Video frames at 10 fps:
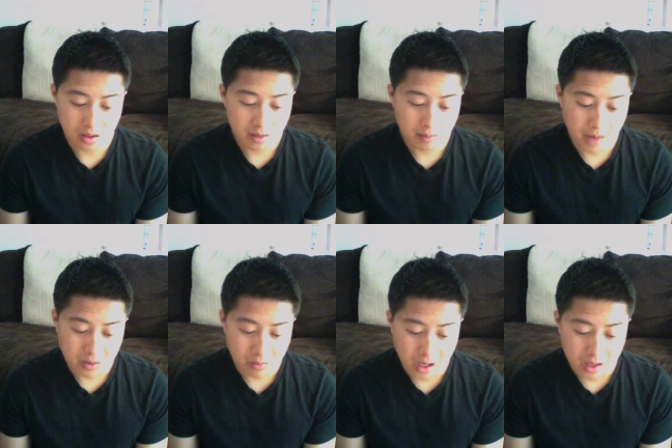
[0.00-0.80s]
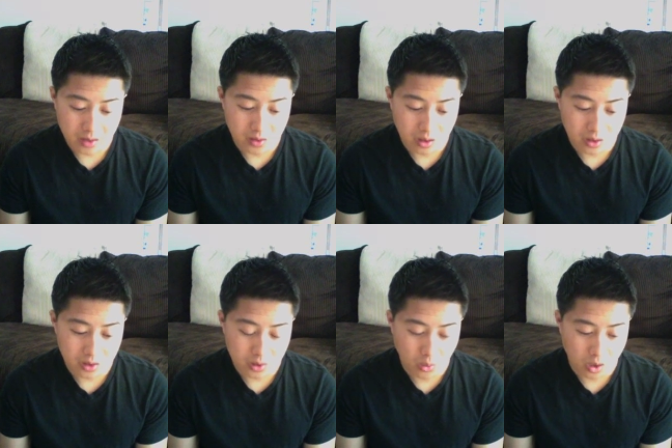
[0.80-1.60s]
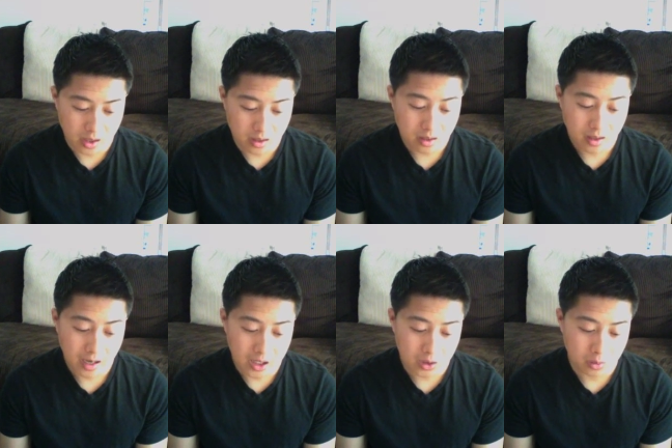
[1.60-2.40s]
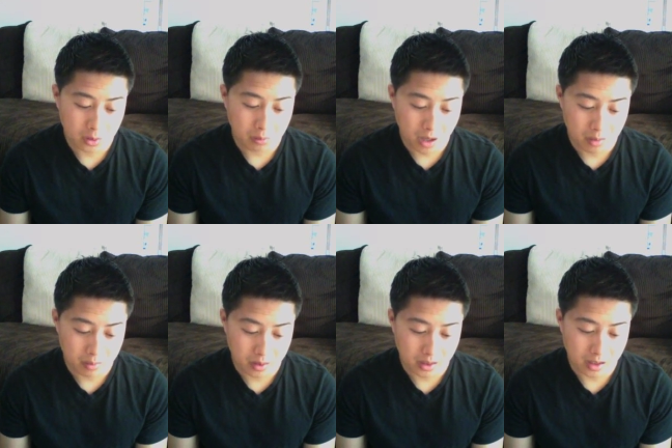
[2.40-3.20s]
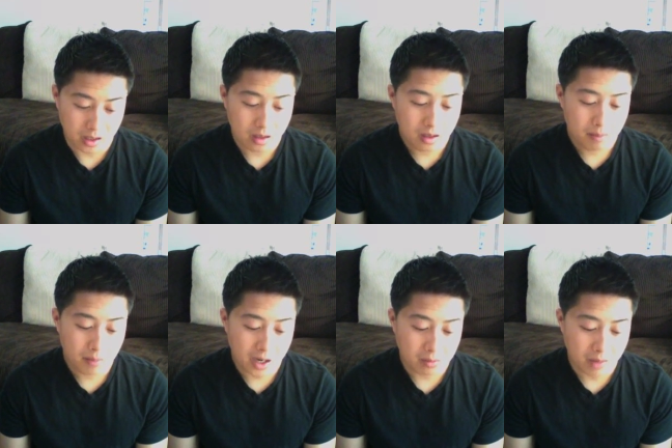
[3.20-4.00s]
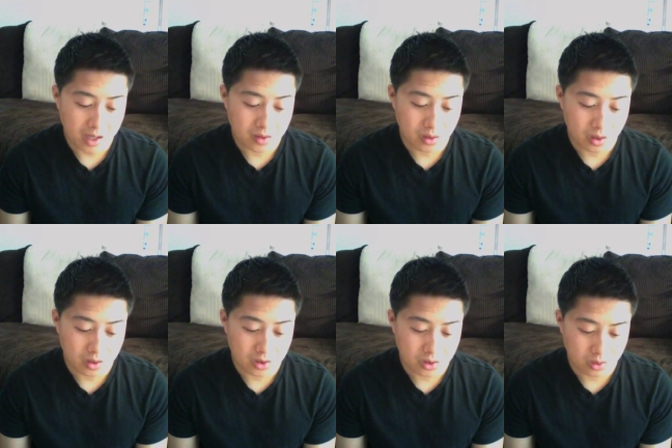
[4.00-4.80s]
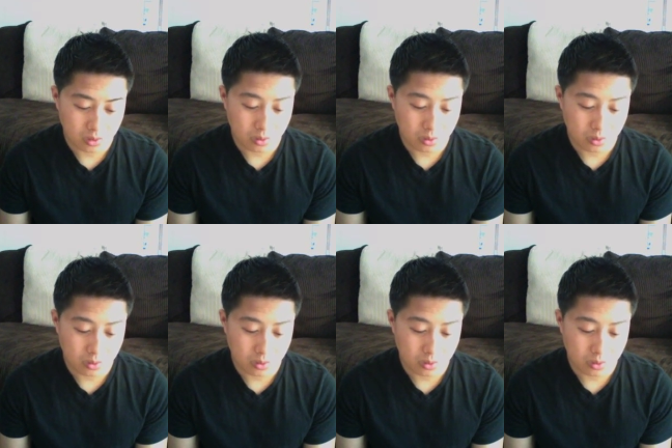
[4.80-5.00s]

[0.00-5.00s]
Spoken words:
mathematics knowledge 1, algebra and probability, mathematics knowledge 2,